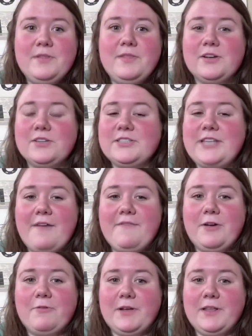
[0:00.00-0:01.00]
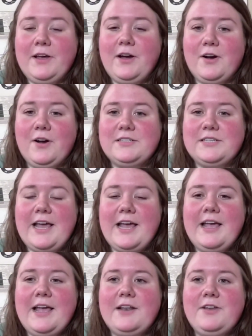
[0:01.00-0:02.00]
They're just having a really hard
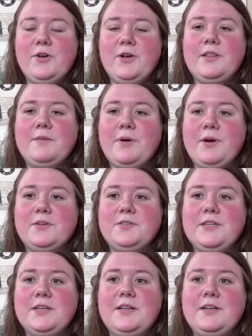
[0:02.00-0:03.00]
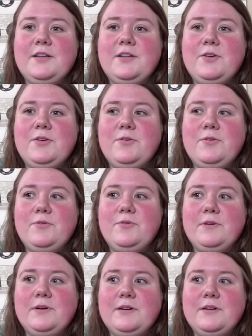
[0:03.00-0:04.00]
day, and you're the person
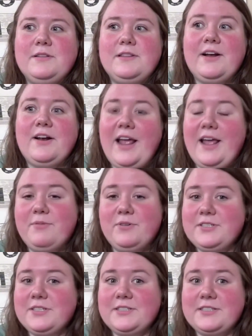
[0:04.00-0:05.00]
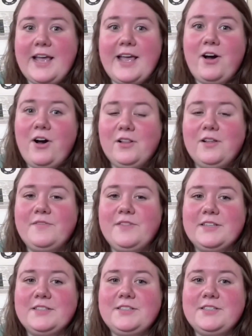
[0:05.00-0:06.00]
who they're able to say all of
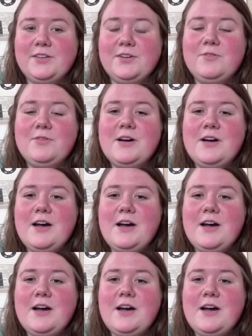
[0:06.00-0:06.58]
this to.